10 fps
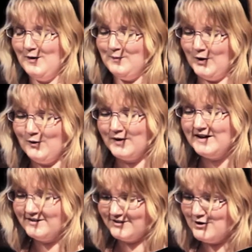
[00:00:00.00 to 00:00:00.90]
But we
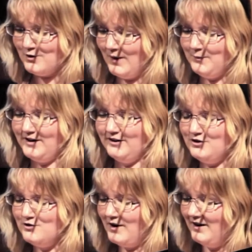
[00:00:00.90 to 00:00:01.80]
do, and when a
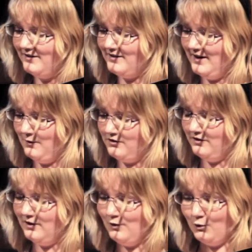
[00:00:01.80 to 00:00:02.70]
new ride is announced as
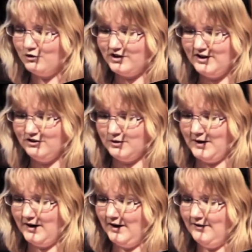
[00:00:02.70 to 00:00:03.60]
a launched
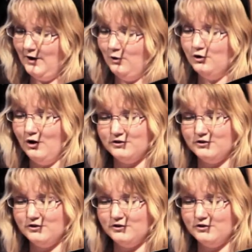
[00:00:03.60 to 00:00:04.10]
Intamin, and not